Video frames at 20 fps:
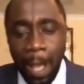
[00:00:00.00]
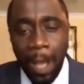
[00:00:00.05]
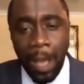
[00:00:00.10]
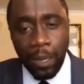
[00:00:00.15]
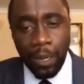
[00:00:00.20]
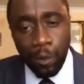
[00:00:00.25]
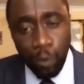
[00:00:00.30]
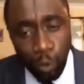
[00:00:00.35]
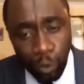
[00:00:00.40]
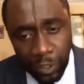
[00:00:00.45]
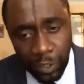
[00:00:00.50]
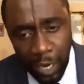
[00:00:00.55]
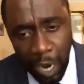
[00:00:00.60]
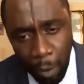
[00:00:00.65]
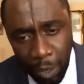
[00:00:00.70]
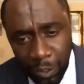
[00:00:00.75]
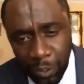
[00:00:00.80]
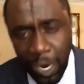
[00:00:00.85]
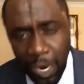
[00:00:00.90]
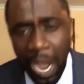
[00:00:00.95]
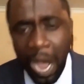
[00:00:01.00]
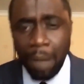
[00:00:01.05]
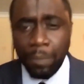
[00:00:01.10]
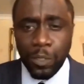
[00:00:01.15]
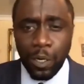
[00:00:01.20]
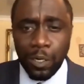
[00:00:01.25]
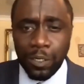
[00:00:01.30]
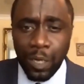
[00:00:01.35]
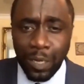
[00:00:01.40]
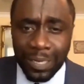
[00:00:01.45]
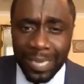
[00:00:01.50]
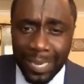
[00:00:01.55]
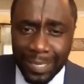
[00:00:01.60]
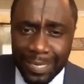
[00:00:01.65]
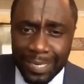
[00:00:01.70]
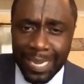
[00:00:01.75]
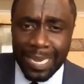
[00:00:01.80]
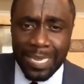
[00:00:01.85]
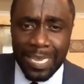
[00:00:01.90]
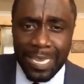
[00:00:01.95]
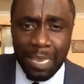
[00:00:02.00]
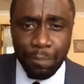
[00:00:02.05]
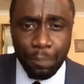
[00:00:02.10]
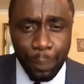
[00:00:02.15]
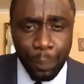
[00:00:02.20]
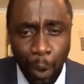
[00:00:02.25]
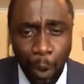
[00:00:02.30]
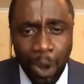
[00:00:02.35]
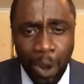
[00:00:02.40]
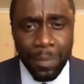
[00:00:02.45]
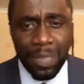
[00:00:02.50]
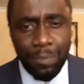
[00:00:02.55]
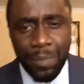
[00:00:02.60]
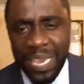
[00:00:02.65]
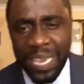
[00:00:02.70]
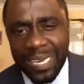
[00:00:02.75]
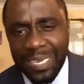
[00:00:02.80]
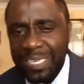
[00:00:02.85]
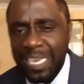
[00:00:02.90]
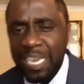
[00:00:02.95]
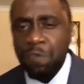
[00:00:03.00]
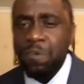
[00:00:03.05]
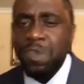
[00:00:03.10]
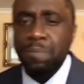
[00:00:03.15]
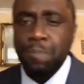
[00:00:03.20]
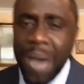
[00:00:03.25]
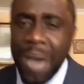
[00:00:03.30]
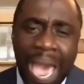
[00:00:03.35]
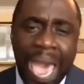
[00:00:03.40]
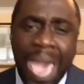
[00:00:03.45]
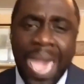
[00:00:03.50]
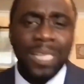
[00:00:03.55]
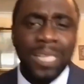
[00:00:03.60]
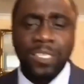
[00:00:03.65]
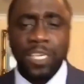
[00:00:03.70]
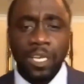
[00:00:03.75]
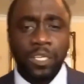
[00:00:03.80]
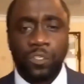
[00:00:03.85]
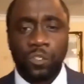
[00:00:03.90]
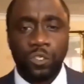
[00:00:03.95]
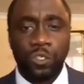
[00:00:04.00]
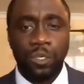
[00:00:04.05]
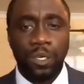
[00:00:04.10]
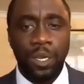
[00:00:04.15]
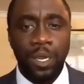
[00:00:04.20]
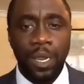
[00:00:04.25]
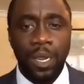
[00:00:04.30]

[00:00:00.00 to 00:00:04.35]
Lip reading: losing our jobs or not getting any employment, because he reminds us